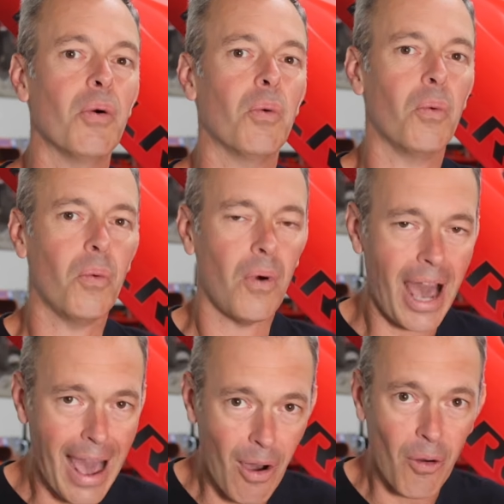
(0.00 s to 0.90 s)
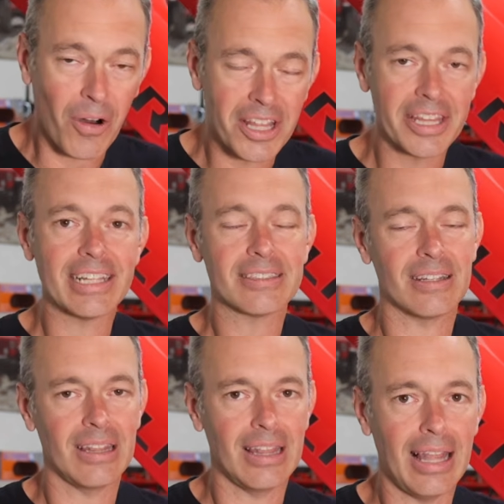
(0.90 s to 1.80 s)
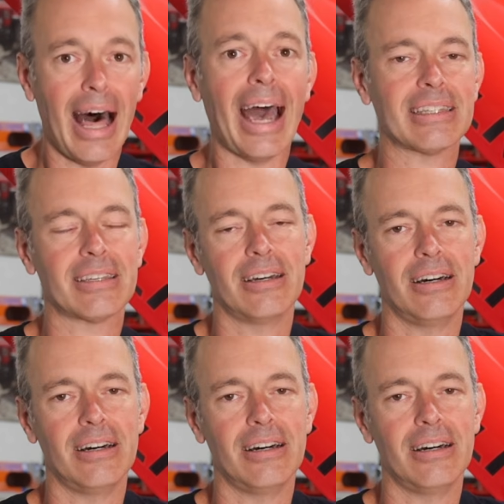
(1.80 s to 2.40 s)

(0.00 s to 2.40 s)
Wow, that's a lot.